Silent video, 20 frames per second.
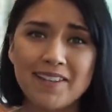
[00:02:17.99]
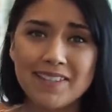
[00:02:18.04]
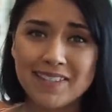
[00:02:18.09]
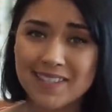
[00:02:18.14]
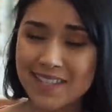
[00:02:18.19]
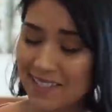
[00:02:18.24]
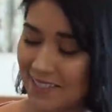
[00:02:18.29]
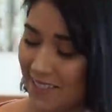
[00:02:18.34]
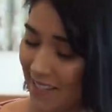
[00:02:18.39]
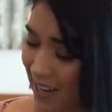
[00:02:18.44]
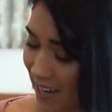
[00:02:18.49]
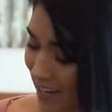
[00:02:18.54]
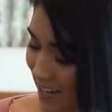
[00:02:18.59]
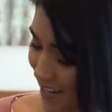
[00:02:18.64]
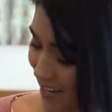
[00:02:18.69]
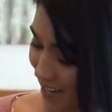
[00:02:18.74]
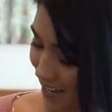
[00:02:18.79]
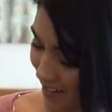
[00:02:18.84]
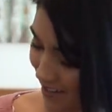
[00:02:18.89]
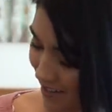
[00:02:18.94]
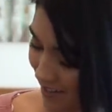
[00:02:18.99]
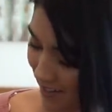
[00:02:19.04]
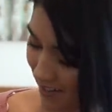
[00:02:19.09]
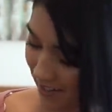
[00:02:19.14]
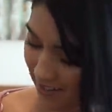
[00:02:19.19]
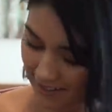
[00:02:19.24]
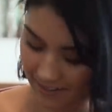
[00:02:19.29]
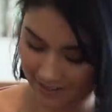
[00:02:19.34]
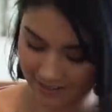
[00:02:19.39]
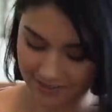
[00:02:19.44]
it says Nana.
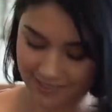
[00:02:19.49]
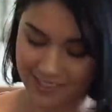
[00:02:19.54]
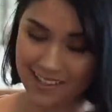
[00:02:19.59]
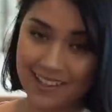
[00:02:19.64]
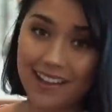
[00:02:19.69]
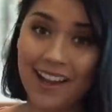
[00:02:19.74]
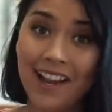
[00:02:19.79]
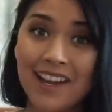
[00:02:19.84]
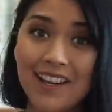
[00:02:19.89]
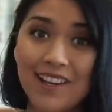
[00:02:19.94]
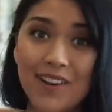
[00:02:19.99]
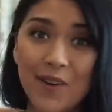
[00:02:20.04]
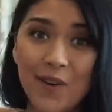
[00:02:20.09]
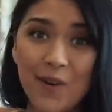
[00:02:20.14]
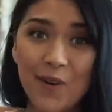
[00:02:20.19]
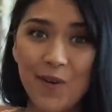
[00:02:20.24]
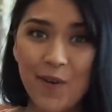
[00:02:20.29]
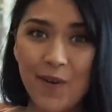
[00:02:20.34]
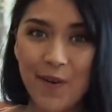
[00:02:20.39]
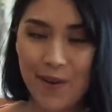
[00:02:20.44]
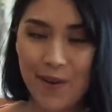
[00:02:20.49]
I was like, I know.